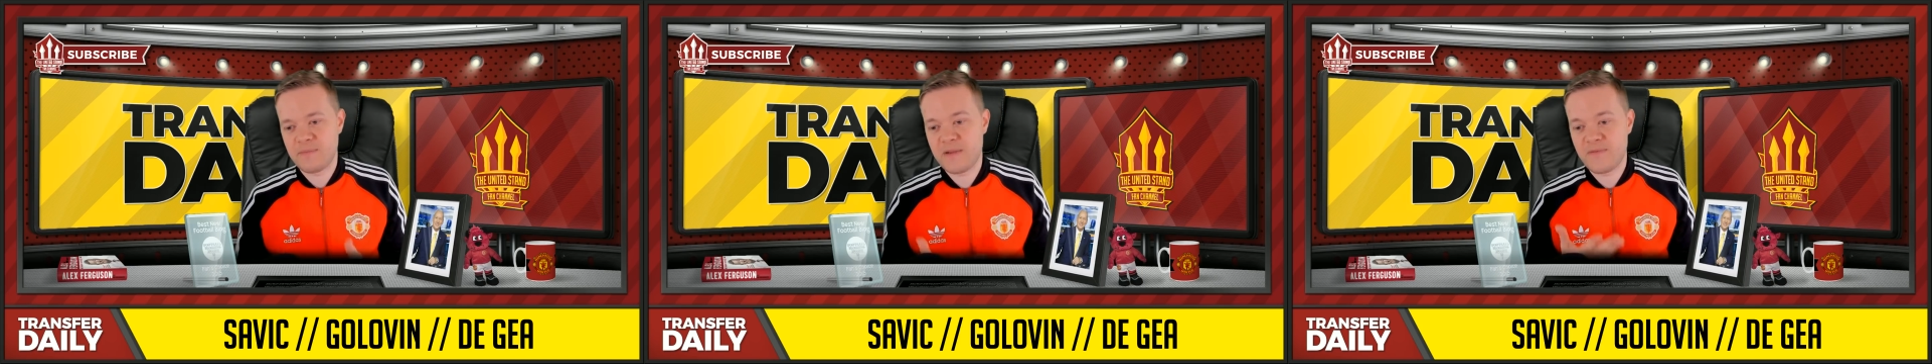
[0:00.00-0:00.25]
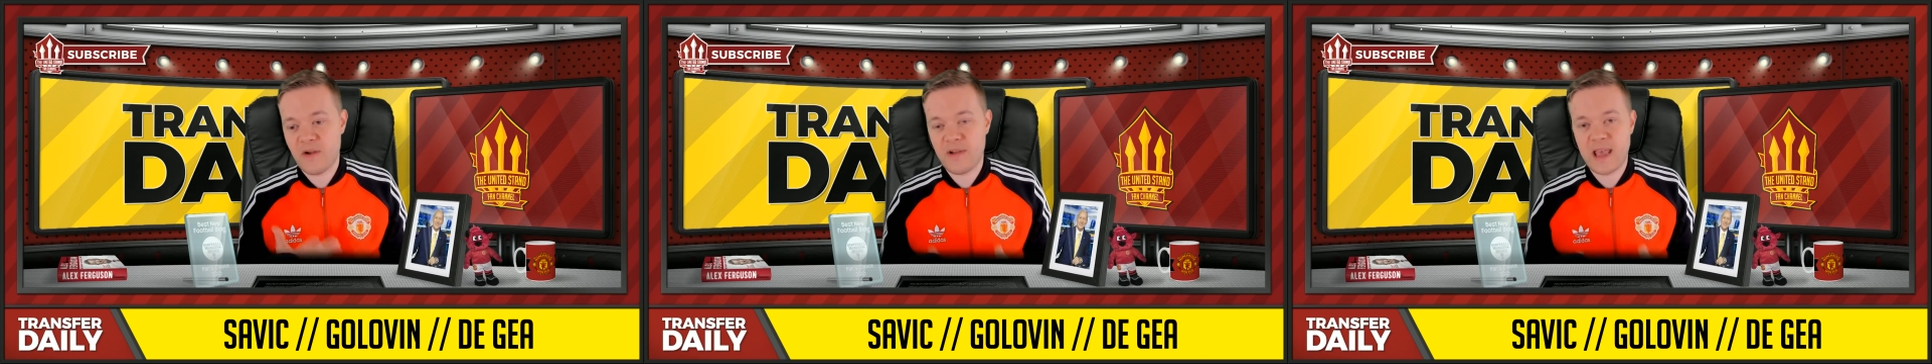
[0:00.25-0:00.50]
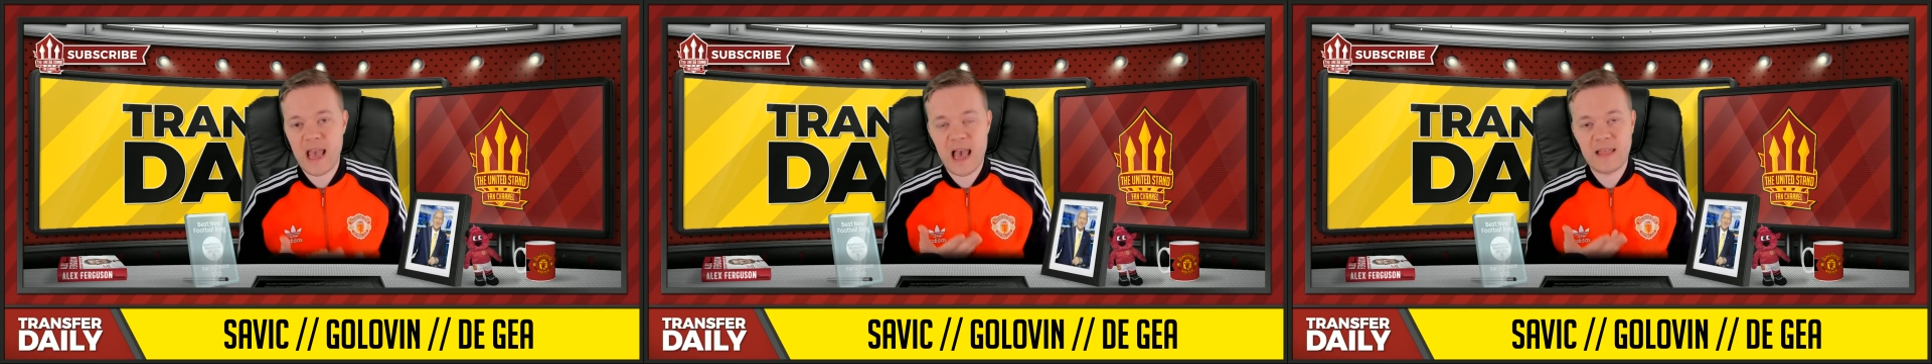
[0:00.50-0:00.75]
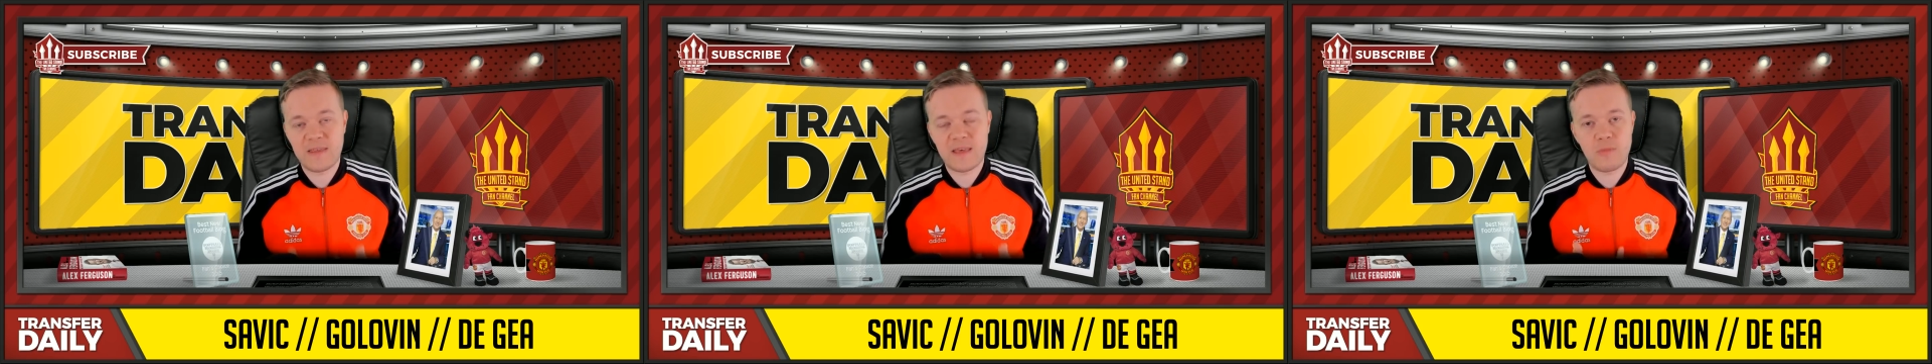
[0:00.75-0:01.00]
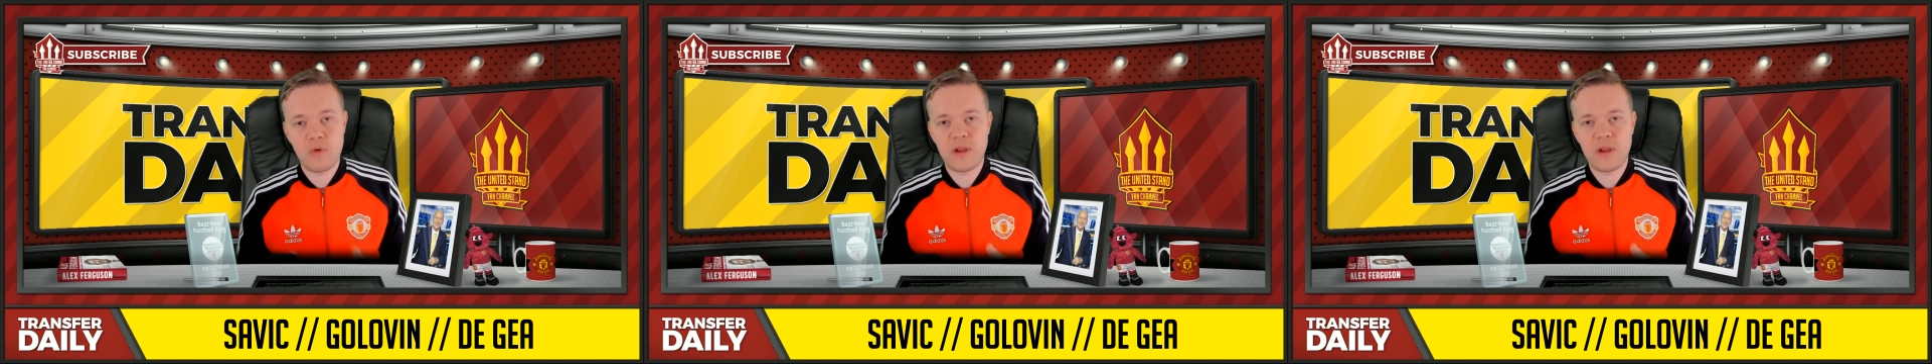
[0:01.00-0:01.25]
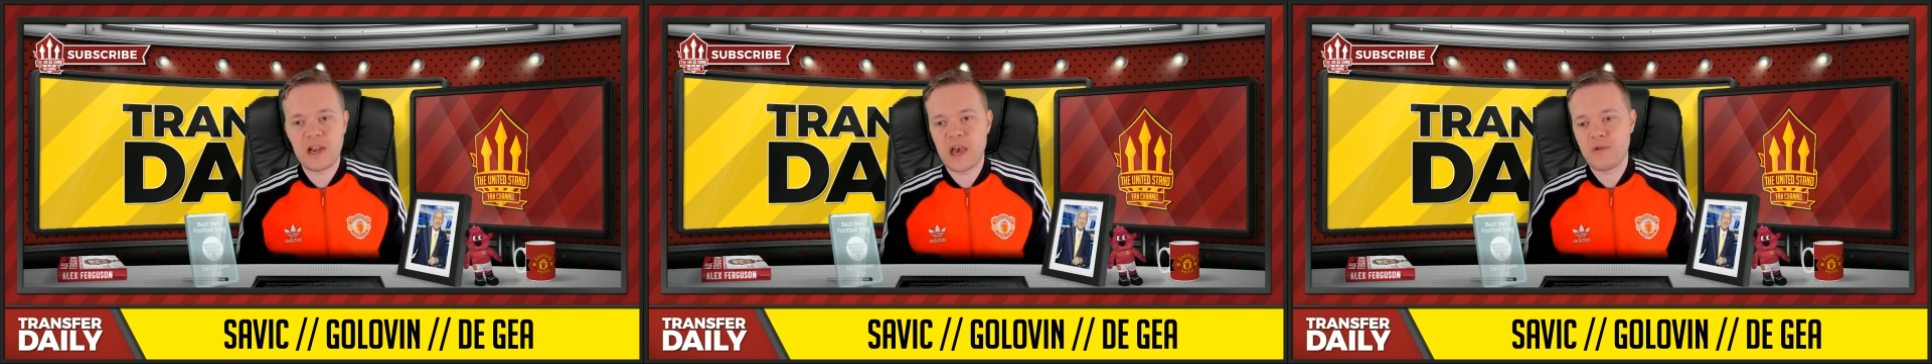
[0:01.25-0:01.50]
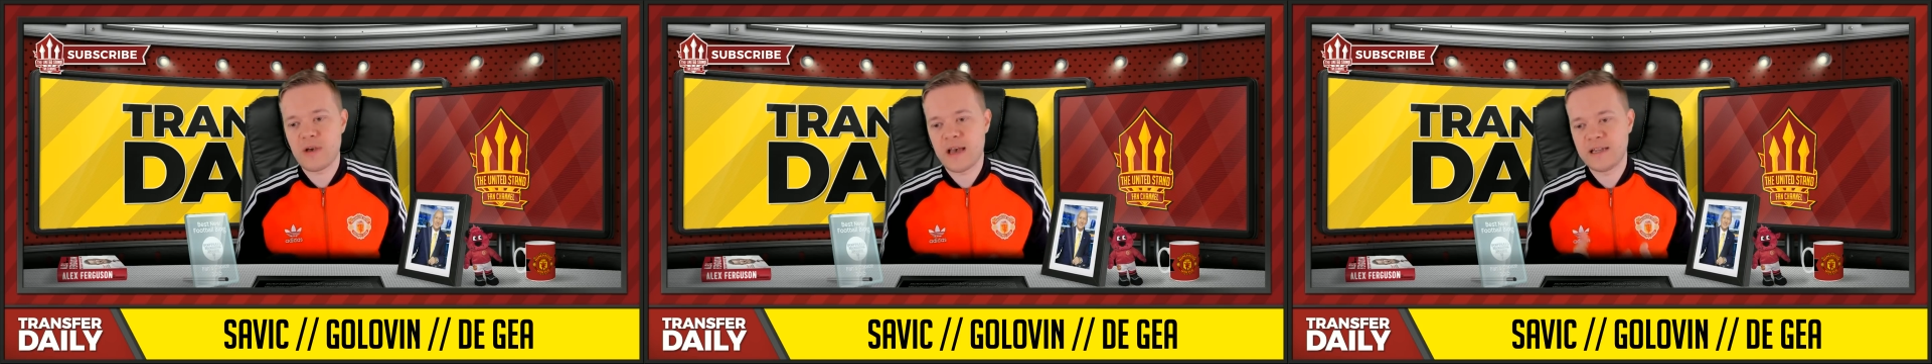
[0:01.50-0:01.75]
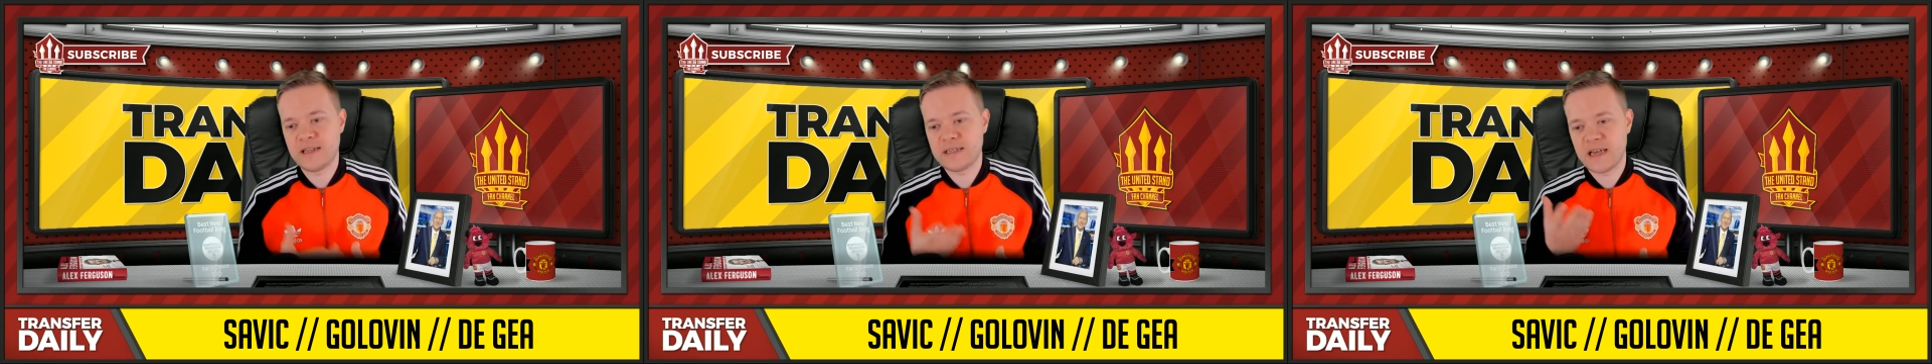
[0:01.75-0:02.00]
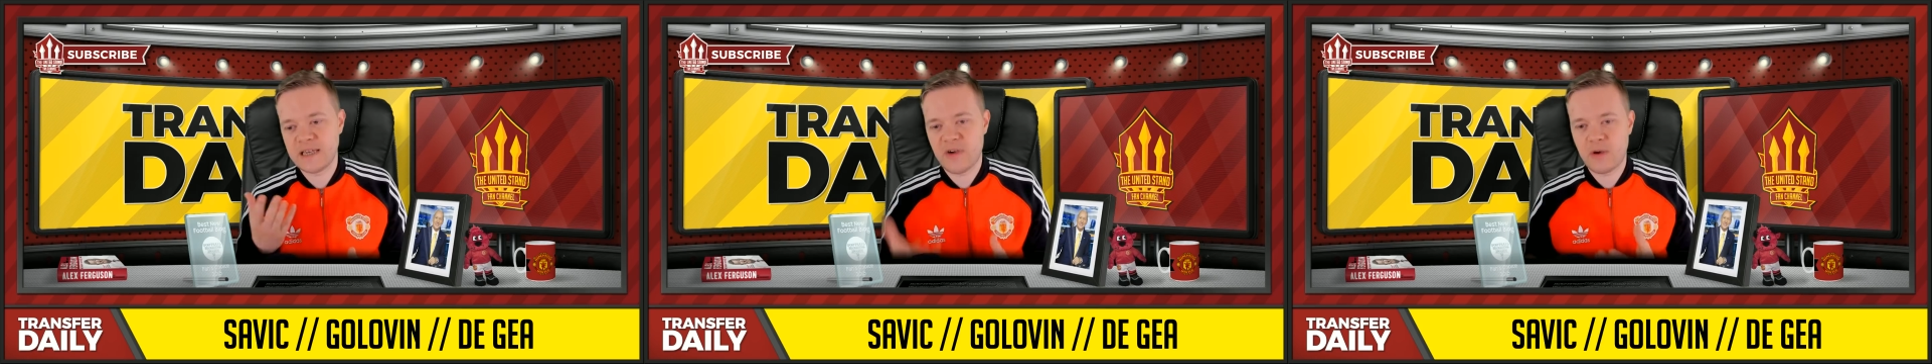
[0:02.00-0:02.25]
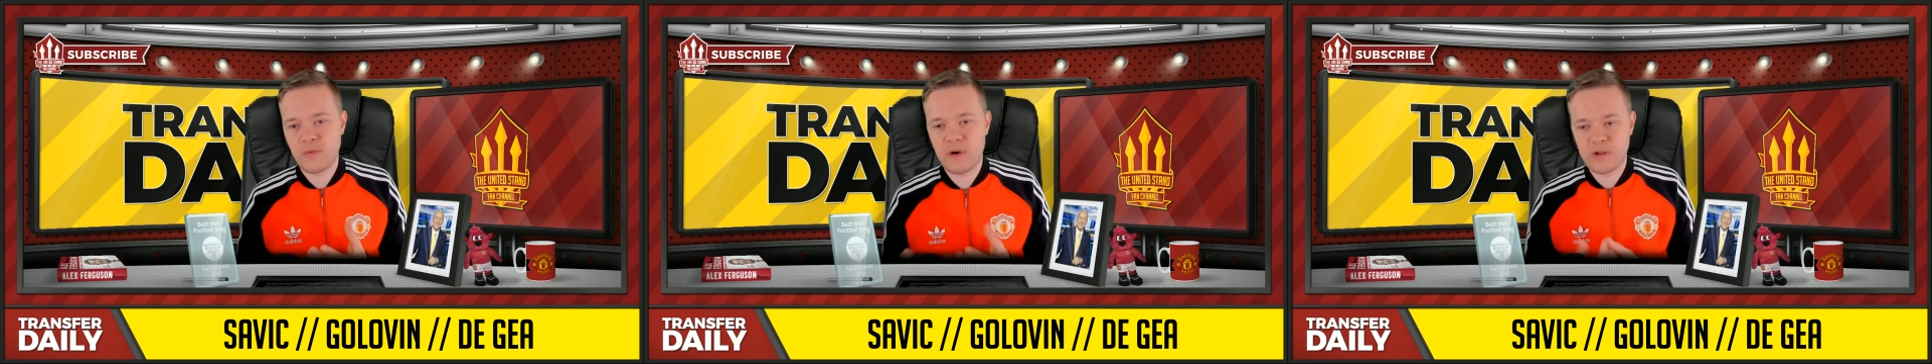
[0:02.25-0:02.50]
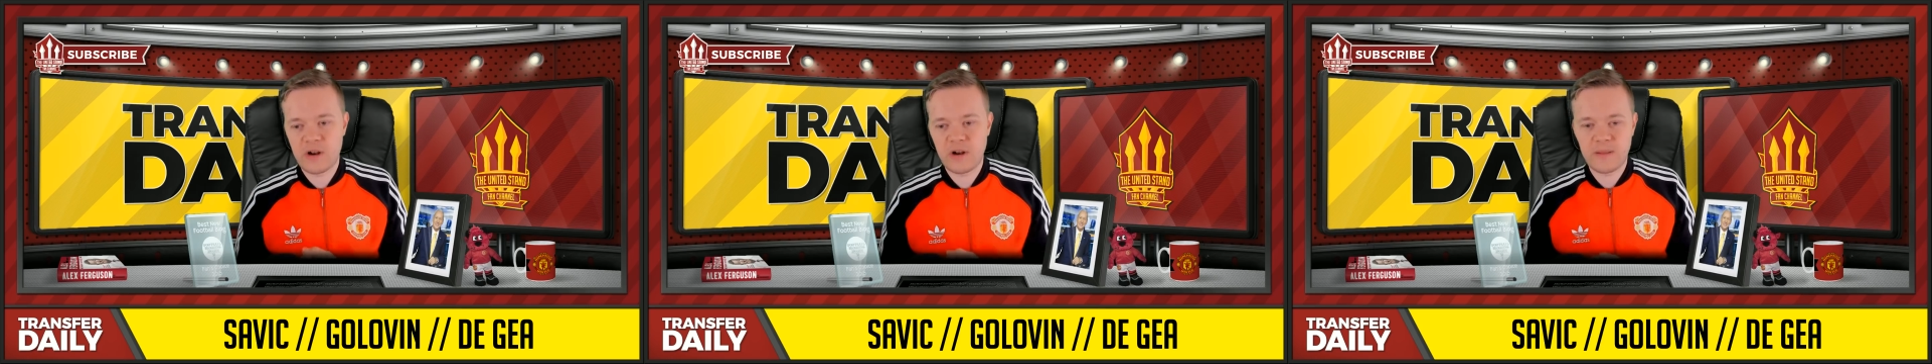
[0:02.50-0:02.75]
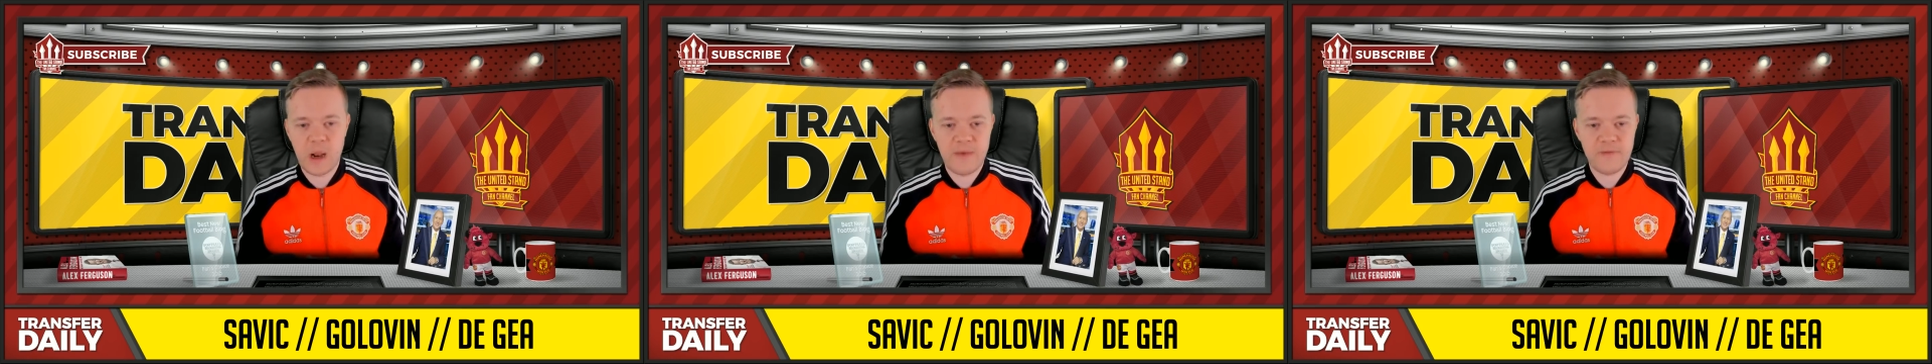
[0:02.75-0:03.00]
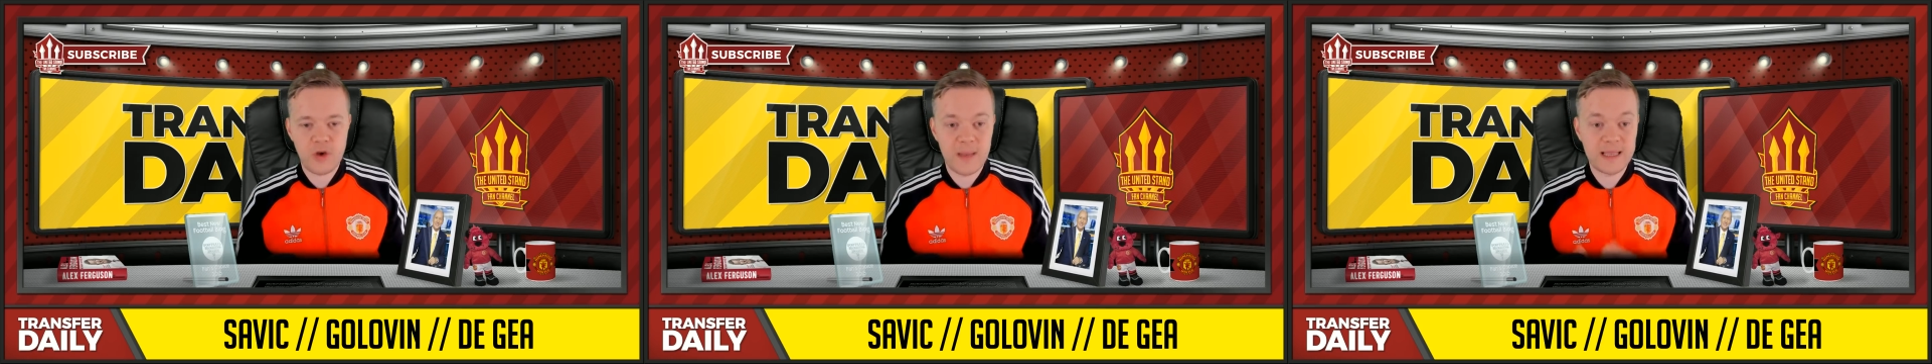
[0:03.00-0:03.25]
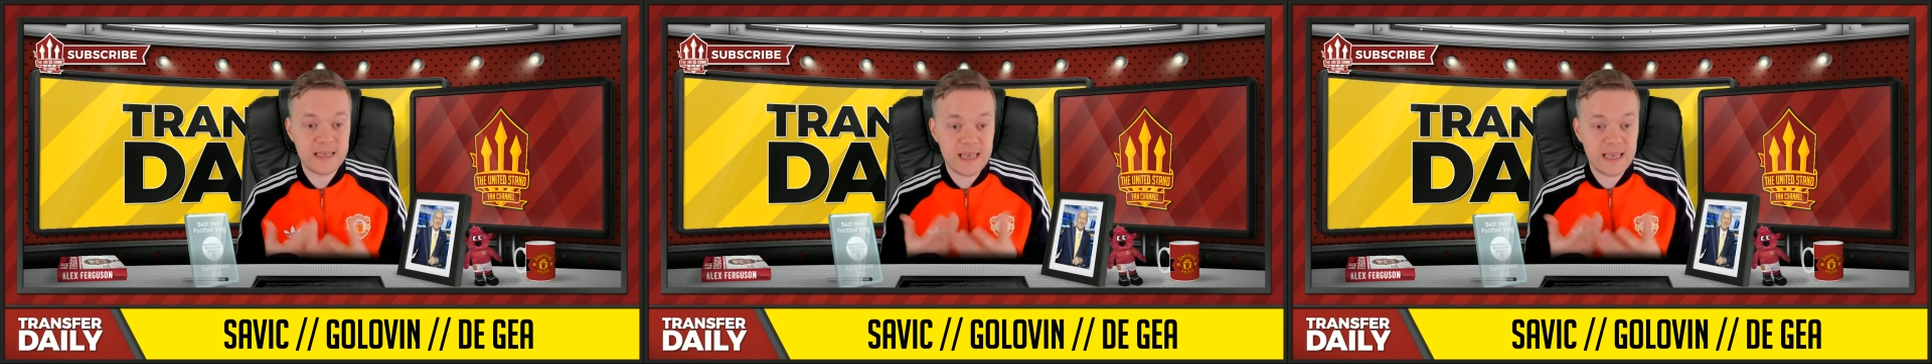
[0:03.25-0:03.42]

been very anti Mourinho, and uh, he's very well known in the live comments.